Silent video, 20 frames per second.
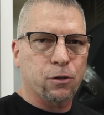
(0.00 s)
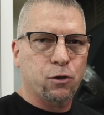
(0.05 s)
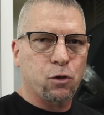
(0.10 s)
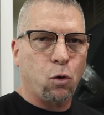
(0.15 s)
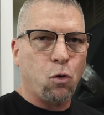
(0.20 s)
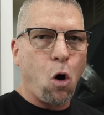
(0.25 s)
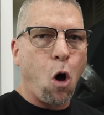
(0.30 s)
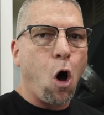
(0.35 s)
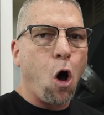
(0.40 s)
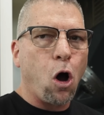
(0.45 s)

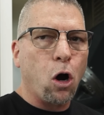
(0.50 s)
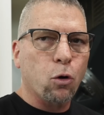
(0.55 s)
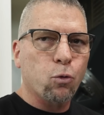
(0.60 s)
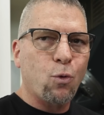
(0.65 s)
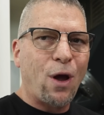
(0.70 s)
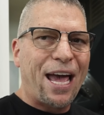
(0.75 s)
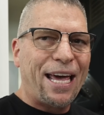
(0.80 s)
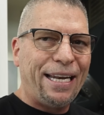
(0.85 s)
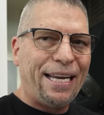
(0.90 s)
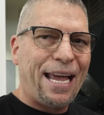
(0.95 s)
So
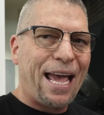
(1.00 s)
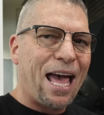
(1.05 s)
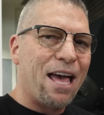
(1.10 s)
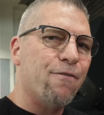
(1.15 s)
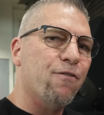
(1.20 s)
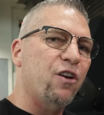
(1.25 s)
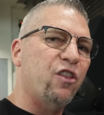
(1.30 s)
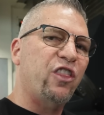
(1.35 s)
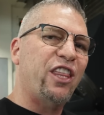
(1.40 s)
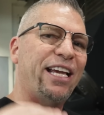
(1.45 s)
already
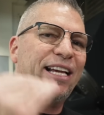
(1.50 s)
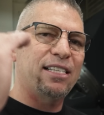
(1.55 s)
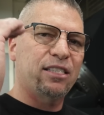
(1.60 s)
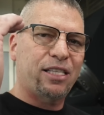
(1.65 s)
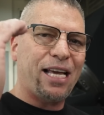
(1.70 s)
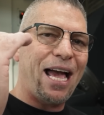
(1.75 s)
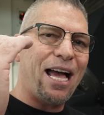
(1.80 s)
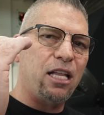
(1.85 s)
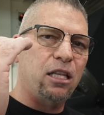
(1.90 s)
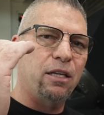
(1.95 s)
everything
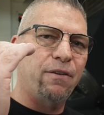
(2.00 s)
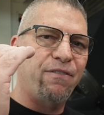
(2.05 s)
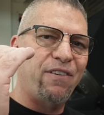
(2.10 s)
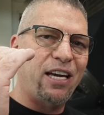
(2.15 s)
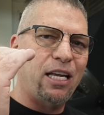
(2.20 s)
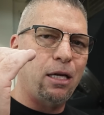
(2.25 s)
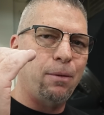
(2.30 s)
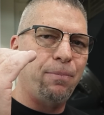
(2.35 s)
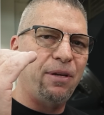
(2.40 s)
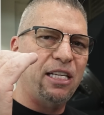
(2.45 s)
is
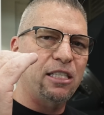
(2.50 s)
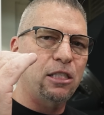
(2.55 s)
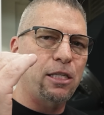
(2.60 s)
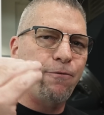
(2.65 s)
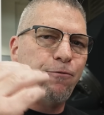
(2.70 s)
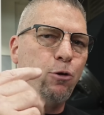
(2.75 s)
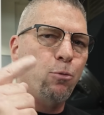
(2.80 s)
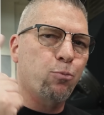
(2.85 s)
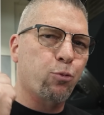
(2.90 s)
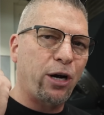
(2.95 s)
elevated because
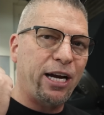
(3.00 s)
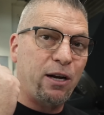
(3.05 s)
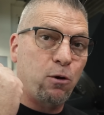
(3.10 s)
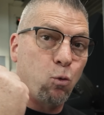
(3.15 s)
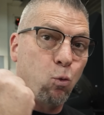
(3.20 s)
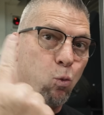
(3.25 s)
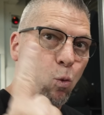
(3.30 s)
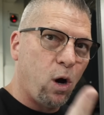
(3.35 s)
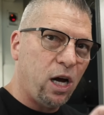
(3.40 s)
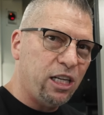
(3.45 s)
if you break
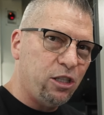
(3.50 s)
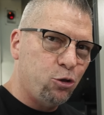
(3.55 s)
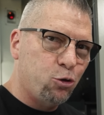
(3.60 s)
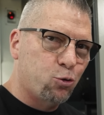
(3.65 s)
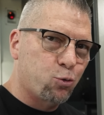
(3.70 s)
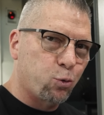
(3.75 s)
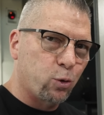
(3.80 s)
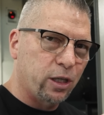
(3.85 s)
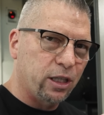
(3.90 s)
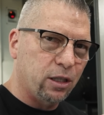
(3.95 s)
one
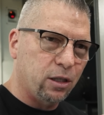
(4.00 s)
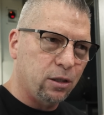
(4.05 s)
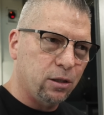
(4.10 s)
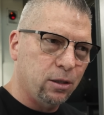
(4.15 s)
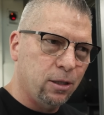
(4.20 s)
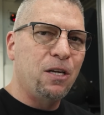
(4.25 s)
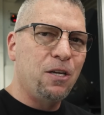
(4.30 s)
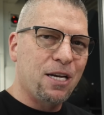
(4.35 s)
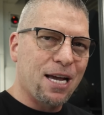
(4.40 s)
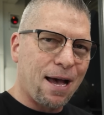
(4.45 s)

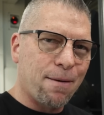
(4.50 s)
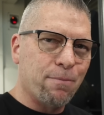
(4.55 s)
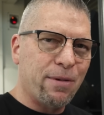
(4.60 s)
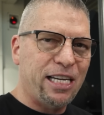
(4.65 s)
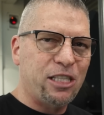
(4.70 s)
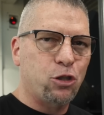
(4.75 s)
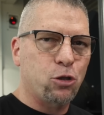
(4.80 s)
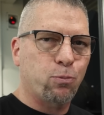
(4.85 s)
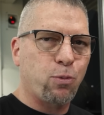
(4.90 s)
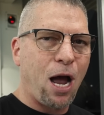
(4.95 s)
drill, you got
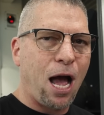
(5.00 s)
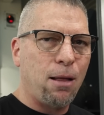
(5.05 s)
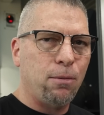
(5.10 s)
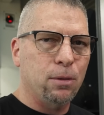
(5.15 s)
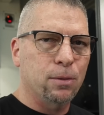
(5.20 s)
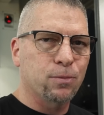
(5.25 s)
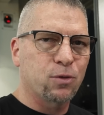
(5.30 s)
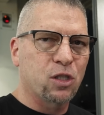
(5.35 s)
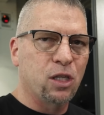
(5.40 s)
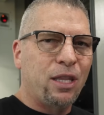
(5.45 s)
major
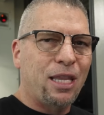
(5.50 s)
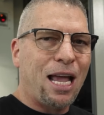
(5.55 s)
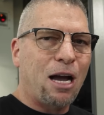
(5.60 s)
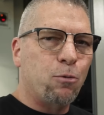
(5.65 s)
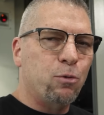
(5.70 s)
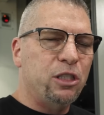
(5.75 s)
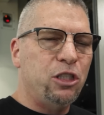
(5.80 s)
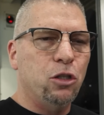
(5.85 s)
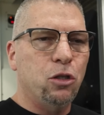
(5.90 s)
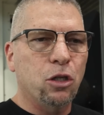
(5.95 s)
problems.
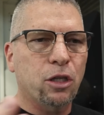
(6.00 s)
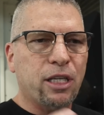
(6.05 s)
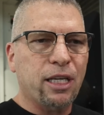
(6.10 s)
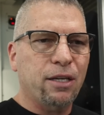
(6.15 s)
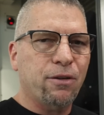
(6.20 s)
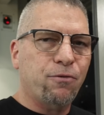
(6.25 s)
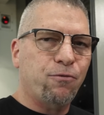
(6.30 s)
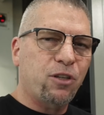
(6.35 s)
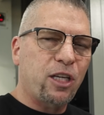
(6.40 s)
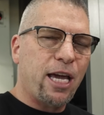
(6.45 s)
Now, when you look
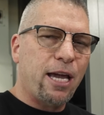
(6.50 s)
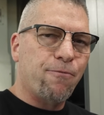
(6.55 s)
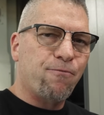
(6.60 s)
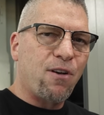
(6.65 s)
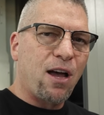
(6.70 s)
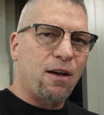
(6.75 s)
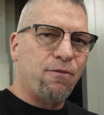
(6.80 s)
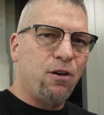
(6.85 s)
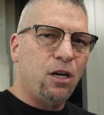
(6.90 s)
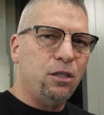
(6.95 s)
at K
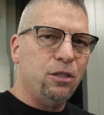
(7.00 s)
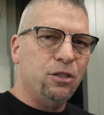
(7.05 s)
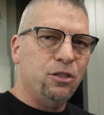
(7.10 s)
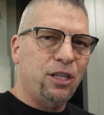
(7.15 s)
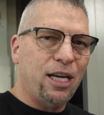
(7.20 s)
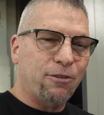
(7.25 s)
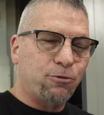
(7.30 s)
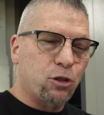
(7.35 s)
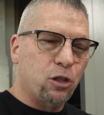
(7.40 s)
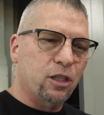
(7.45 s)
five hundred,
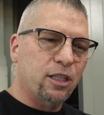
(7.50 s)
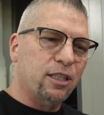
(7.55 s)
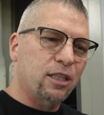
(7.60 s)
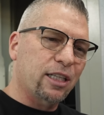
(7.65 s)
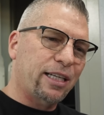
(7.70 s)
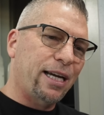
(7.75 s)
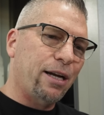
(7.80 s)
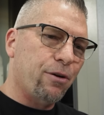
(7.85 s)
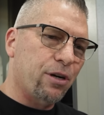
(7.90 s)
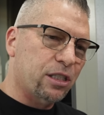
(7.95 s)
you have to look at
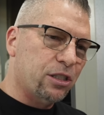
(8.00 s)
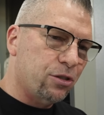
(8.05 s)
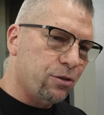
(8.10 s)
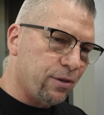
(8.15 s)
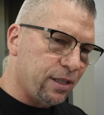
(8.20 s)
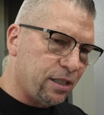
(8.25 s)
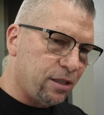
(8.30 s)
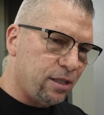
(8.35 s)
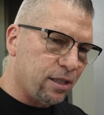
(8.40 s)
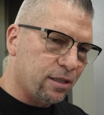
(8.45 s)
the
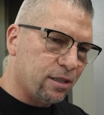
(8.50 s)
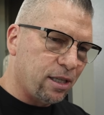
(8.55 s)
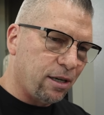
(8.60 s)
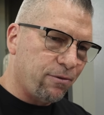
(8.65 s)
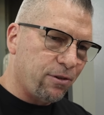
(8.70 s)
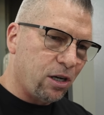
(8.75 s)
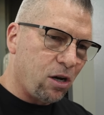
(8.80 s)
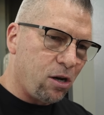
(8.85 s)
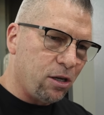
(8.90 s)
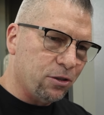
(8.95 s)
characteristics
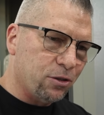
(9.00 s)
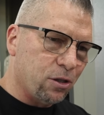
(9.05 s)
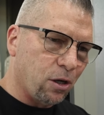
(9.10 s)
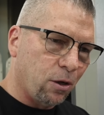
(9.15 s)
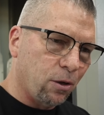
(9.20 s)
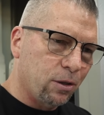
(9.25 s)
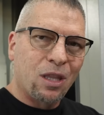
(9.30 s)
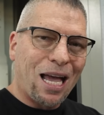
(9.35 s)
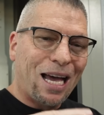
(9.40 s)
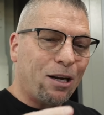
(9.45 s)
of it
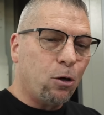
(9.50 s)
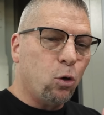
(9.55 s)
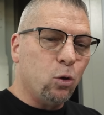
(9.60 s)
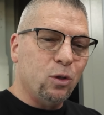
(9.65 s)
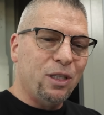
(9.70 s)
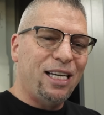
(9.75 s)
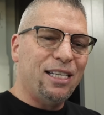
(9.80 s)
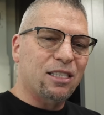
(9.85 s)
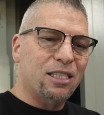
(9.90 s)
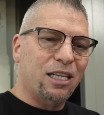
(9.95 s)
also. Not
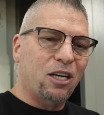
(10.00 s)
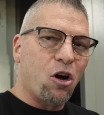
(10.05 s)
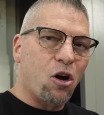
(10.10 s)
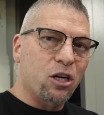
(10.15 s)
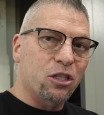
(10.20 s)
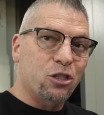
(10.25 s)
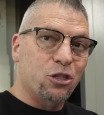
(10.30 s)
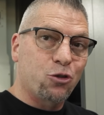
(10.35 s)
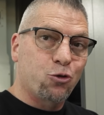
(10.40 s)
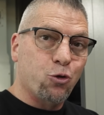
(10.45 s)
only is it
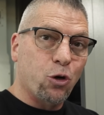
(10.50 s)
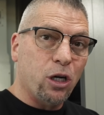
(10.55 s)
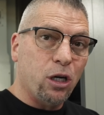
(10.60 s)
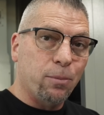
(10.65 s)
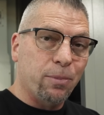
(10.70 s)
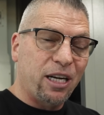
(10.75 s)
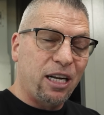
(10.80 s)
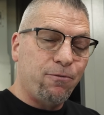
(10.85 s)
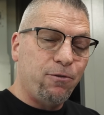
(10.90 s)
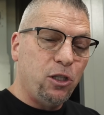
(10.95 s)
hard to
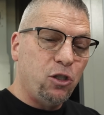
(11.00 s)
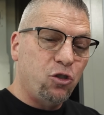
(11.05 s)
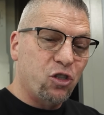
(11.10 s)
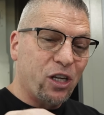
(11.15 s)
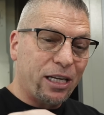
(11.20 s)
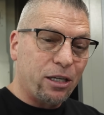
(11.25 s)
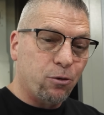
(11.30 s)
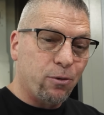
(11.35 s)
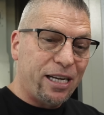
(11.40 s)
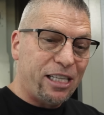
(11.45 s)
drill, but if you
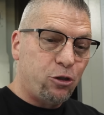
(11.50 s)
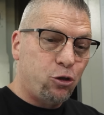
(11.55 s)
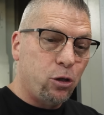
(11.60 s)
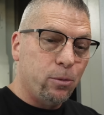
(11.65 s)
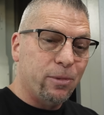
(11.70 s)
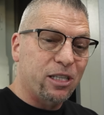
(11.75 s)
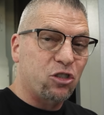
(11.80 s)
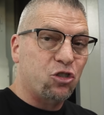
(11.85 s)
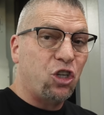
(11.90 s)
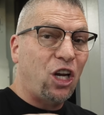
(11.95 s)
generate
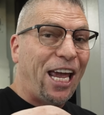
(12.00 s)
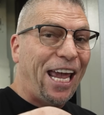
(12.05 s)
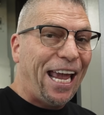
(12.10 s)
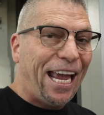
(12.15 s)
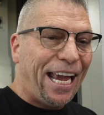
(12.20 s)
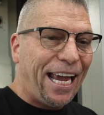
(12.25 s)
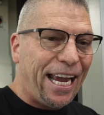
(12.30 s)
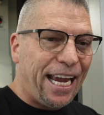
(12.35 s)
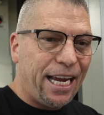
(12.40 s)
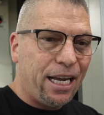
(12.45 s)
too much
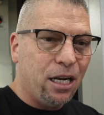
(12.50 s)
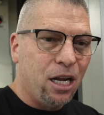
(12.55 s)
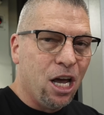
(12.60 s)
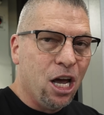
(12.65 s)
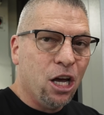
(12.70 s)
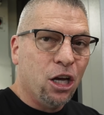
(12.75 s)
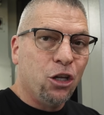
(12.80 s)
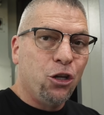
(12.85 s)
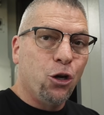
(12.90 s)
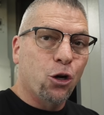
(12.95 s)
heat,
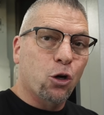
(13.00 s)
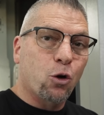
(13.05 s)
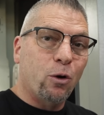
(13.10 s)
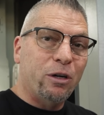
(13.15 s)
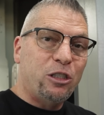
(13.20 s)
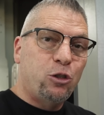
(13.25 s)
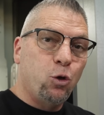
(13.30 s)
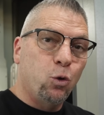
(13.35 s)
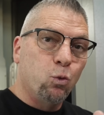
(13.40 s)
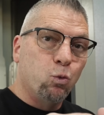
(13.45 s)
you're
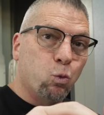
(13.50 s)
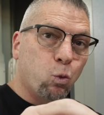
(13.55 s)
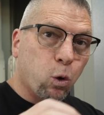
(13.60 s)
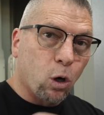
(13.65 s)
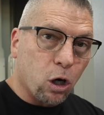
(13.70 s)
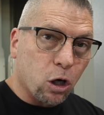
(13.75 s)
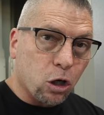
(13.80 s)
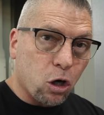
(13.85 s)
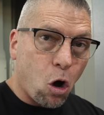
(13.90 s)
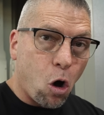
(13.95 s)
going to
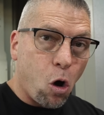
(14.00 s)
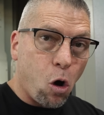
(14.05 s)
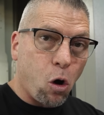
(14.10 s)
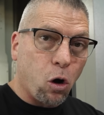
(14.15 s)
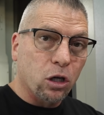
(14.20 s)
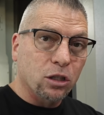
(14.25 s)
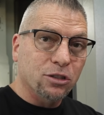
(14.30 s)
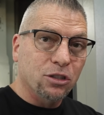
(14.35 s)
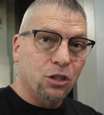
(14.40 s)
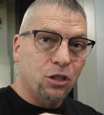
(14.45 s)
work
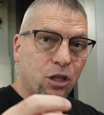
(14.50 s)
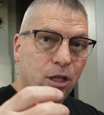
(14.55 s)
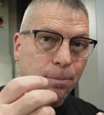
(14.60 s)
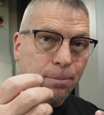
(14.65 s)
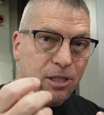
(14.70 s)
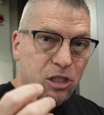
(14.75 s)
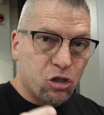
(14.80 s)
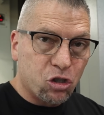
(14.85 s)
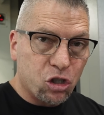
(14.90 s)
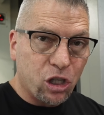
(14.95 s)
harden the
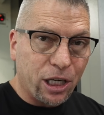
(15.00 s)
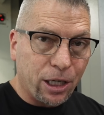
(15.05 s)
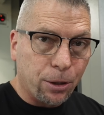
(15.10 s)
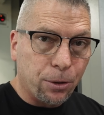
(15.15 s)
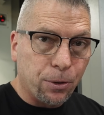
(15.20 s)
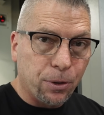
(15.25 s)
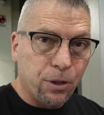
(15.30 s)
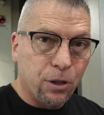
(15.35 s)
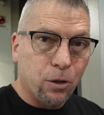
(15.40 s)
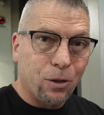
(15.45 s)

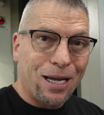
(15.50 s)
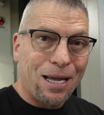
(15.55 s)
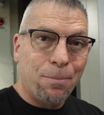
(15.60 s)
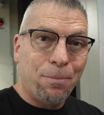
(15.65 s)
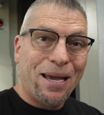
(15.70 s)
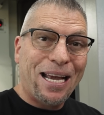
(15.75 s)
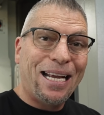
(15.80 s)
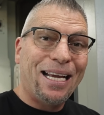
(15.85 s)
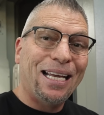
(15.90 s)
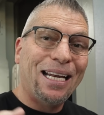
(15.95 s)
material
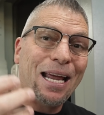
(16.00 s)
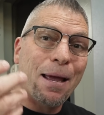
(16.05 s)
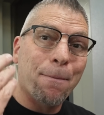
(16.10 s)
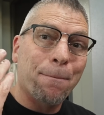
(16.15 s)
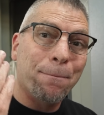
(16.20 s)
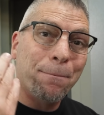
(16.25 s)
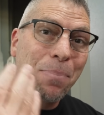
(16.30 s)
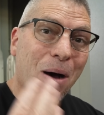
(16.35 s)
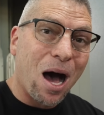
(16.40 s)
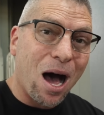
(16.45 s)
and make it
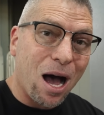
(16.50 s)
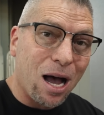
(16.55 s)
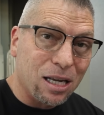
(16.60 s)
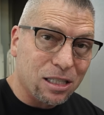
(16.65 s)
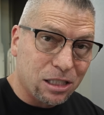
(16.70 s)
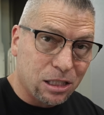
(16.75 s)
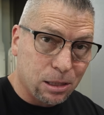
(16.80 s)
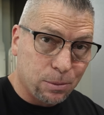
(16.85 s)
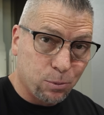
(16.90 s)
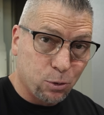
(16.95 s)

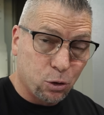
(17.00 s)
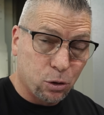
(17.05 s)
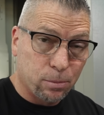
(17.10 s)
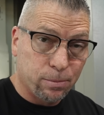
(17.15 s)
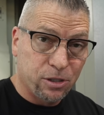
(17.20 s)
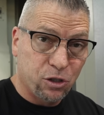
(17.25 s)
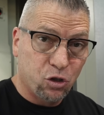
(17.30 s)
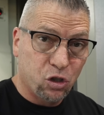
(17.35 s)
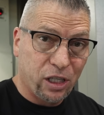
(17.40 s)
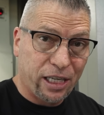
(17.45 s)
impossible to
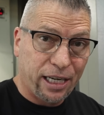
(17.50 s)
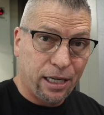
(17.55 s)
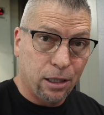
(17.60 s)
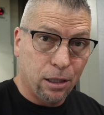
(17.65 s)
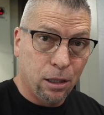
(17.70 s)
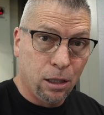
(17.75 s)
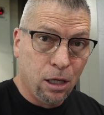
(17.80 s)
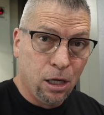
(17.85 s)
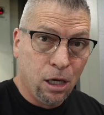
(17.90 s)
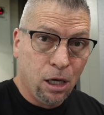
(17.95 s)
machine.